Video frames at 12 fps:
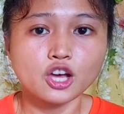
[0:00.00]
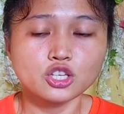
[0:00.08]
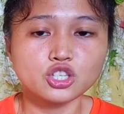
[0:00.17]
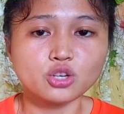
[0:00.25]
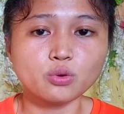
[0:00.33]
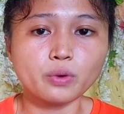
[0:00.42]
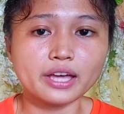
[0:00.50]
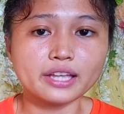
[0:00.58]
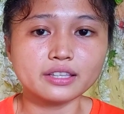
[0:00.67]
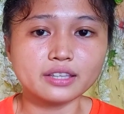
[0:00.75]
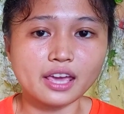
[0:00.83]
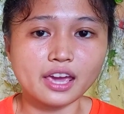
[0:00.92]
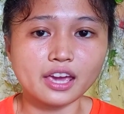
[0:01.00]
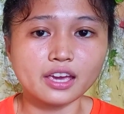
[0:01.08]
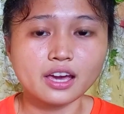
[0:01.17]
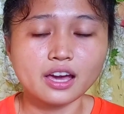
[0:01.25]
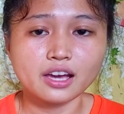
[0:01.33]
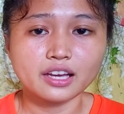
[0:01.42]
So when
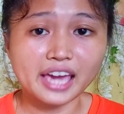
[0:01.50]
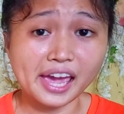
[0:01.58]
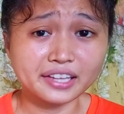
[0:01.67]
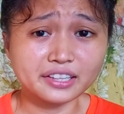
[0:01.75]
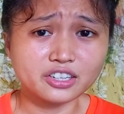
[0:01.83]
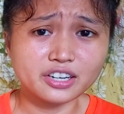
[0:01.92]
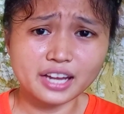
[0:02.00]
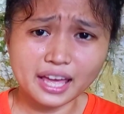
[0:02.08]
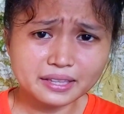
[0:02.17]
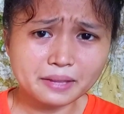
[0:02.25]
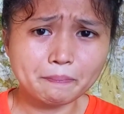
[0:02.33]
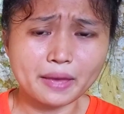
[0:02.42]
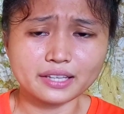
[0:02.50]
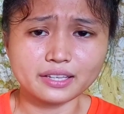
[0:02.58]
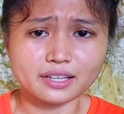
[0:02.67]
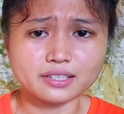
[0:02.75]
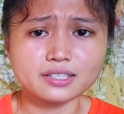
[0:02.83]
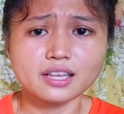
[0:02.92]
they gained their
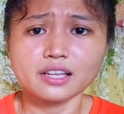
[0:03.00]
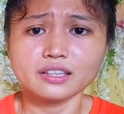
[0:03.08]
independence,